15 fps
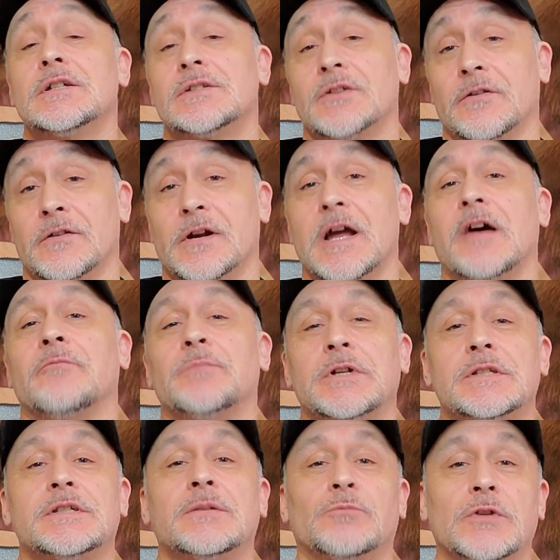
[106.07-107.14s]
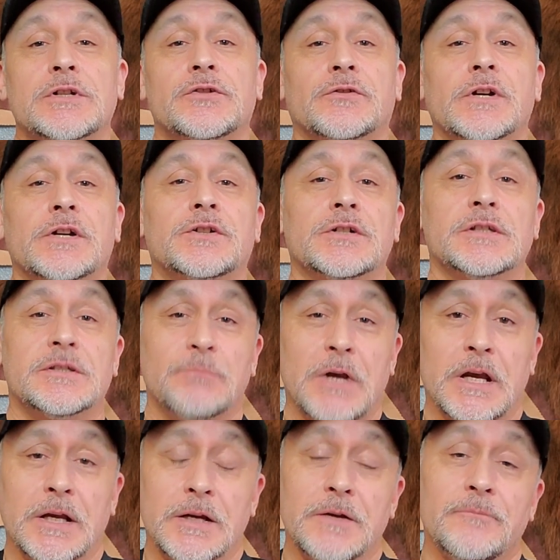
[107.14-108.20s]
So there have been some restrictions
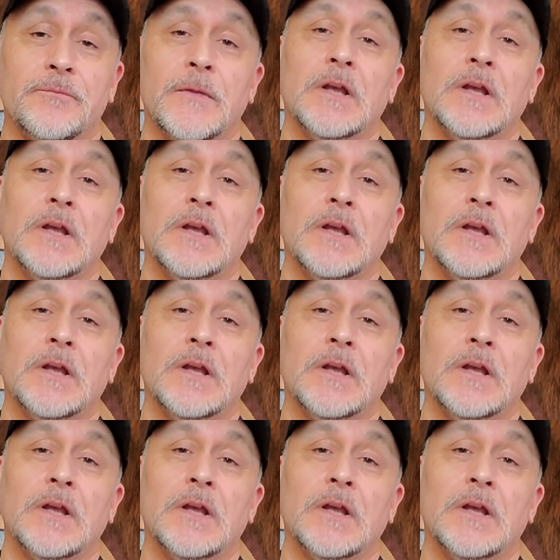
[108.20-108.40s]
made.